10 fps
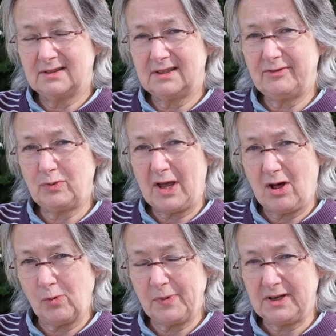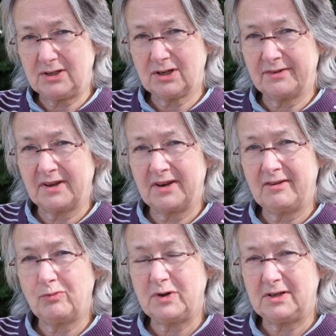if we help each other, and
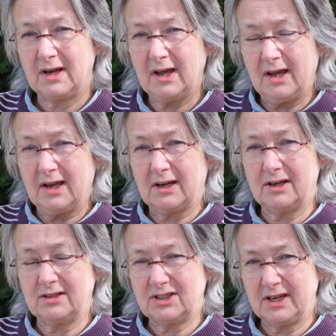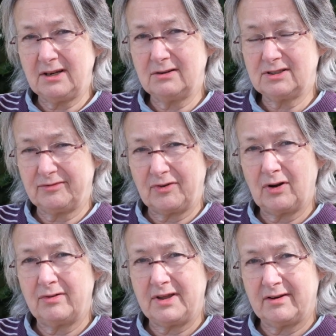if we continue to
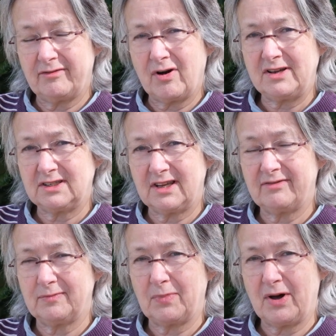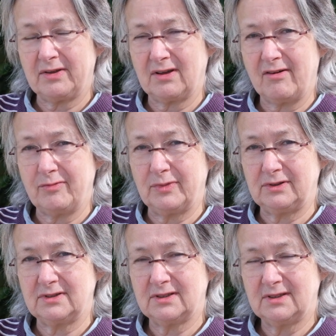follow the advice given by the
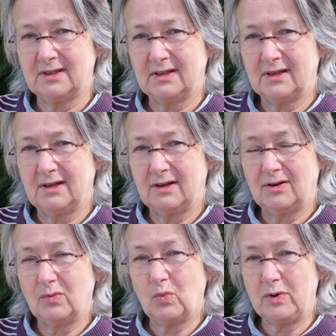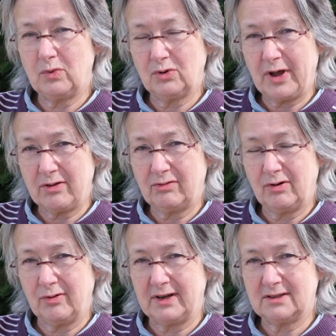government, we will get
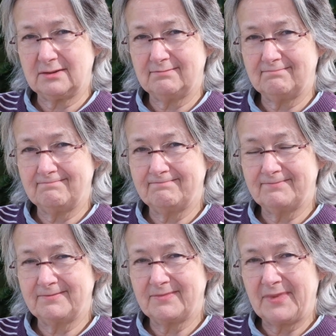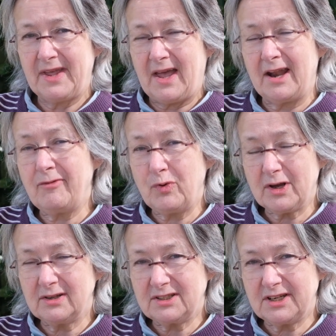through it. And if we
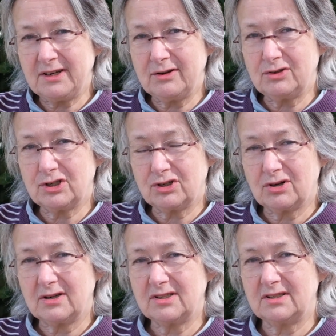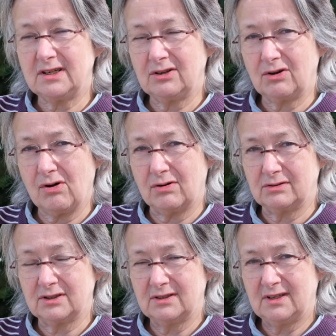continue to trust in
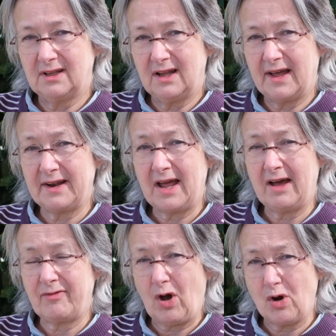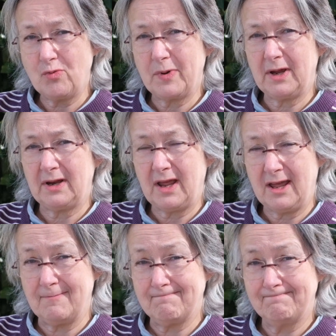God and have hope in
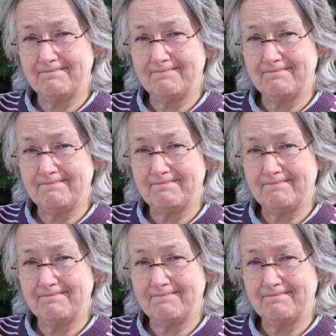him,